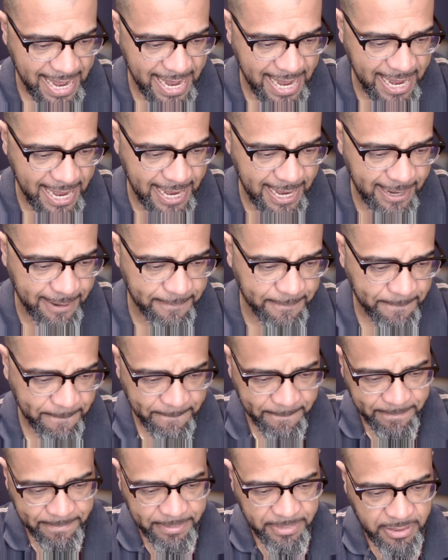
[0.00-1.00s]
And
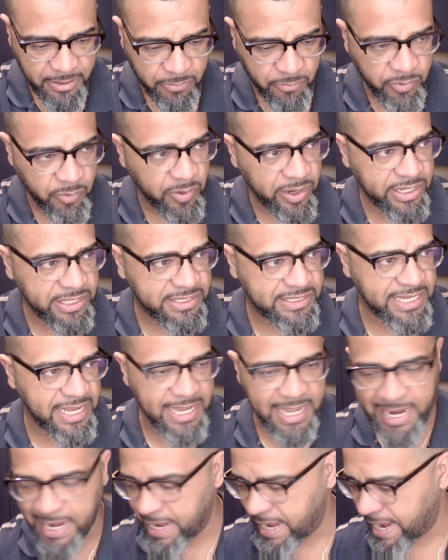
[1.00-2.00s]
we wanna say